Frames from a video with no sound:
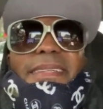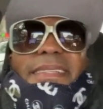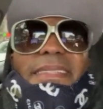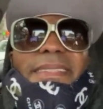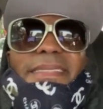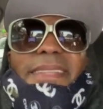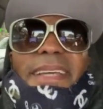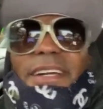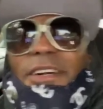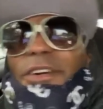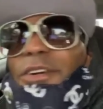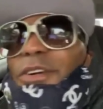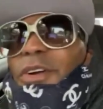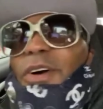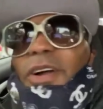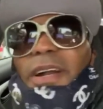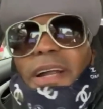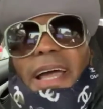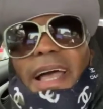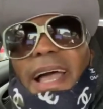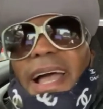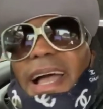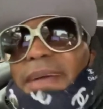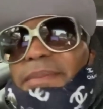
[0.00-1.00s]
they don't know how
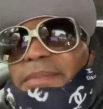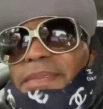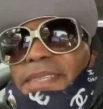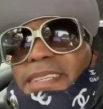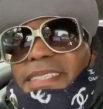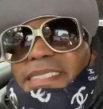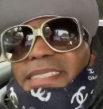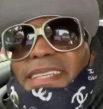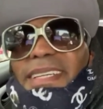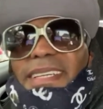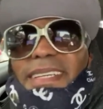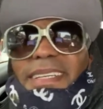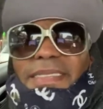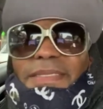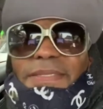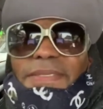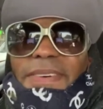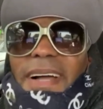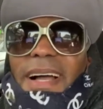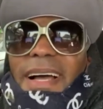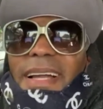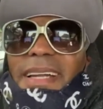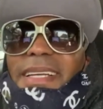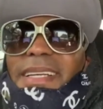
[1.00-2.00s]
to act because they
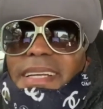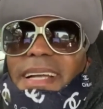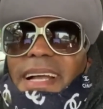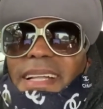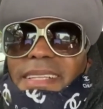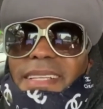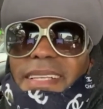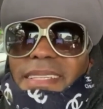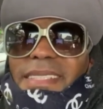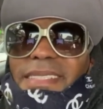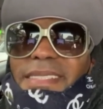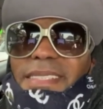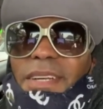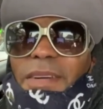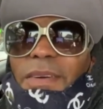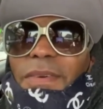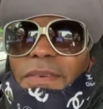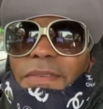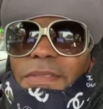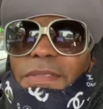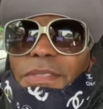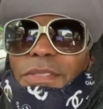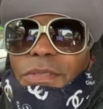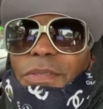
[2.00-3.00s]
finally got
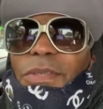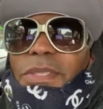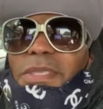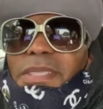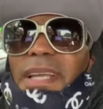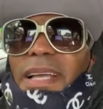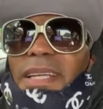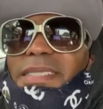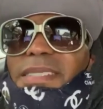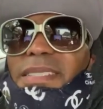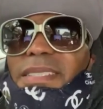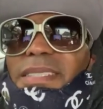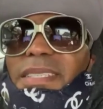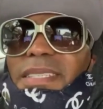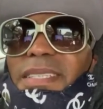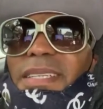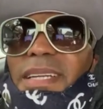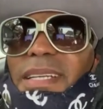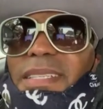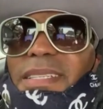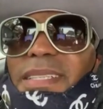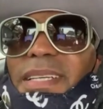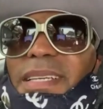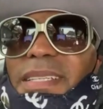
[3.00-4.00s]
themselves to a destiny
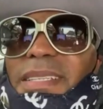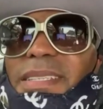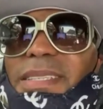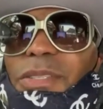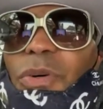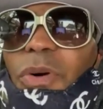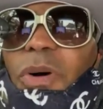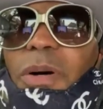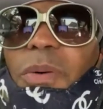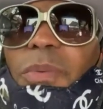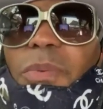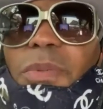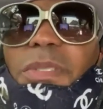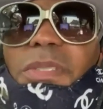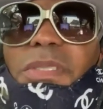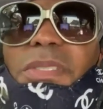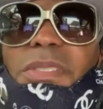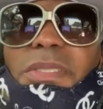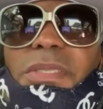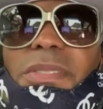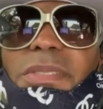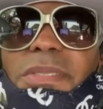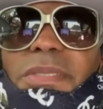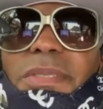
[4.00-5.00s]
that they thought
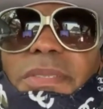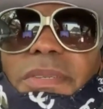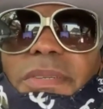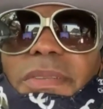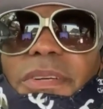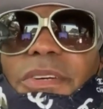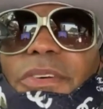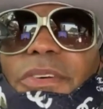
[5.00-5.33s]
was the